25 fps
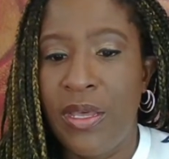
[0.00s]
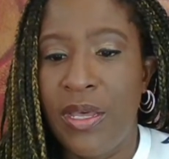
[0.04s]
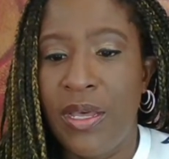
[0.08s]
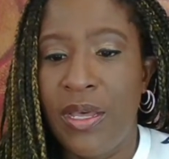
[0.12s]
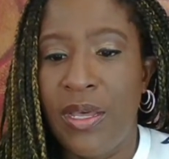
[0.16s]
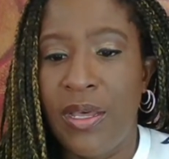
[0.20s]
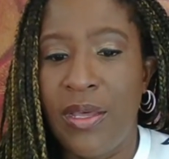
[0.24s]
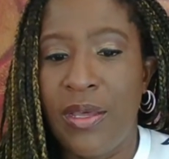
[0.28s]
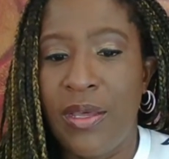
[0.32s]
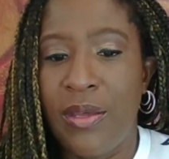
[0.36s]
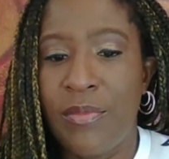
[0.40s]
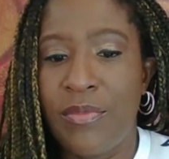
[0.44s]

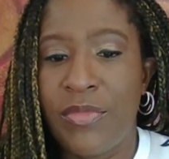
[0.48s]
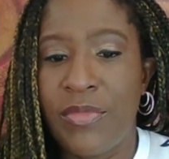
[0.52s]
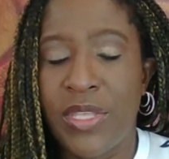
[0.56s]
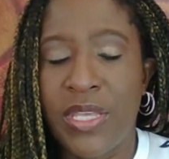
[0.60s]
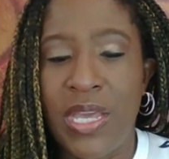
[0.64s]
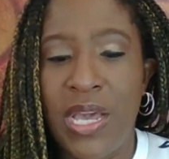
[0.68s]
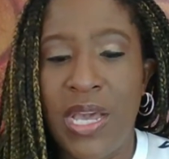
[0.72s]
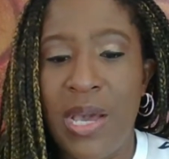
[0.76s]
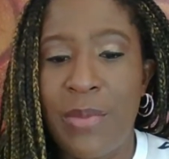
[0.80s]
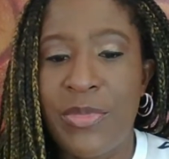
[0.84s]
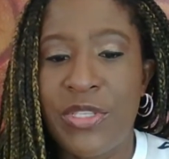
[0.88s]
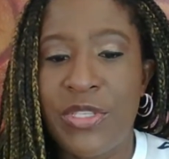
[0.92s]
the
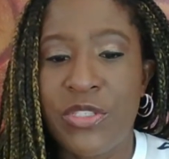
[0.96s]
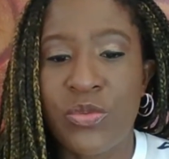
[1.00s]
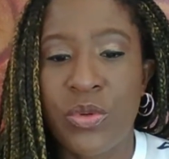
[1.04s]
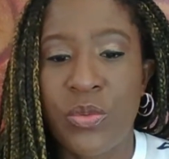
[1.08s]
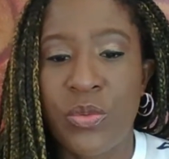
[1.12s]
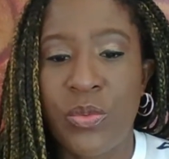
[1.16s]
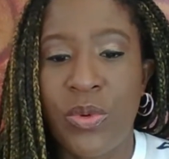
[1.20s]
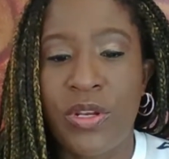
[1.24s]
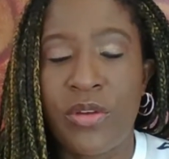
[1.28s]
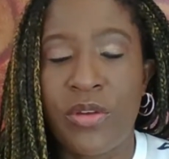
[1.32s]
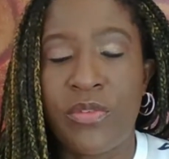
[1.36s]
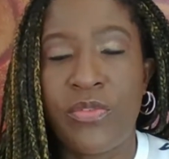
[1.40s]
comments were
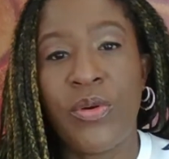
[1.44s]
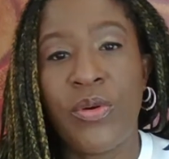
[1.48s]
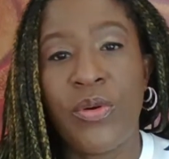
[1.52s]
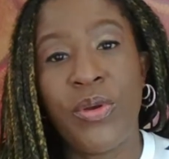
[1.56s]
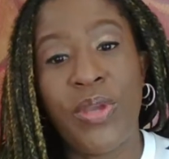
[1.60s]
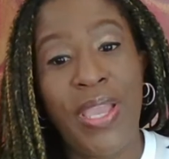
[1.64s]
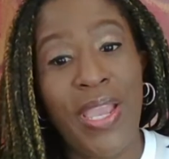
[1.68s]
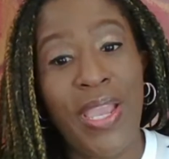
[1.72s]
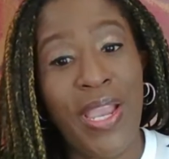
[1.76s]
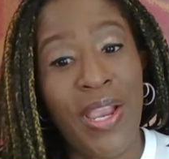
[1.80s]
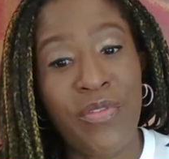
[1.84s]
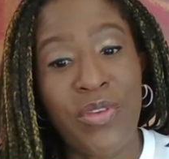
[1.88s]

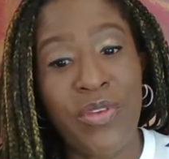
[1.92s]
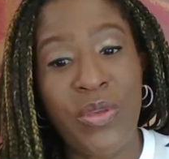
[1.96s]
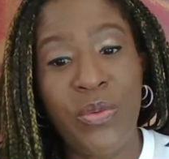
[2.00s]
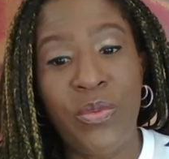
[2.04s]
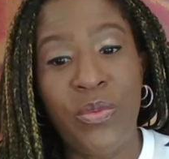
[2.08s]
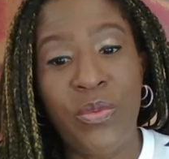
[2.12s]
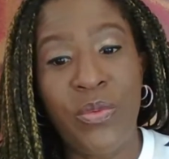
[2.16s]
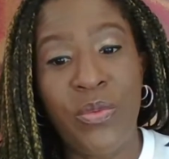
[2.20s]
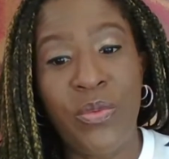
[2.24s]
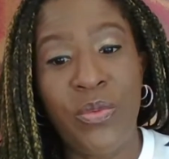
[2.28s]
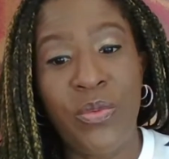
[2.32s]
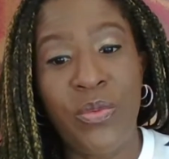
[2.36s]
wonderful.
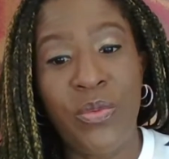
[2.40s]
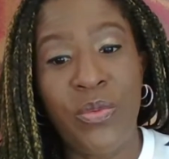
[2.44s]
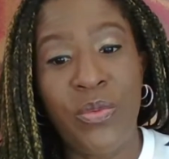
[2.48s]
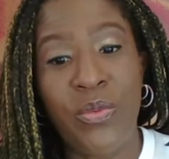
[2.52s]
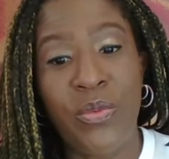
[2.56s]
Everyone